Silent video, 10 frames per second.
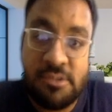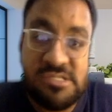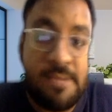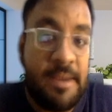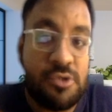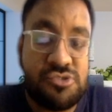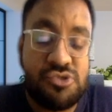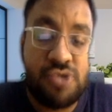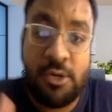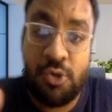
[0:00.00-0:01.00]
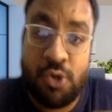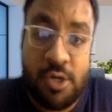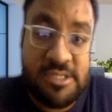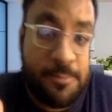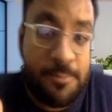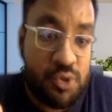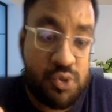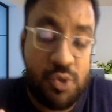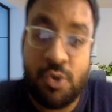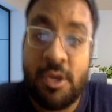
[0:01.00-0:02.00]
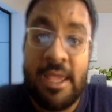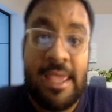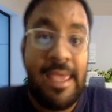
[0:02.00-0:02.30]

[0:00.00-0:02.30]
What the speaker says: Okay, but you are not supposed to